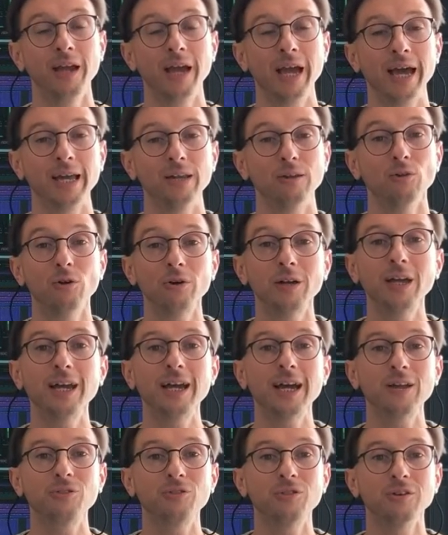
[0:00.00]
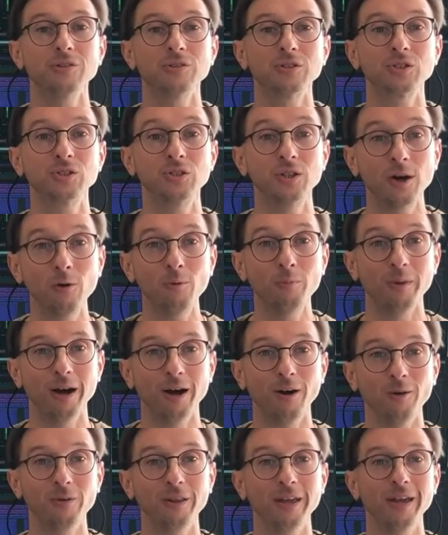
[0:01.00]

And looking at the snow melt,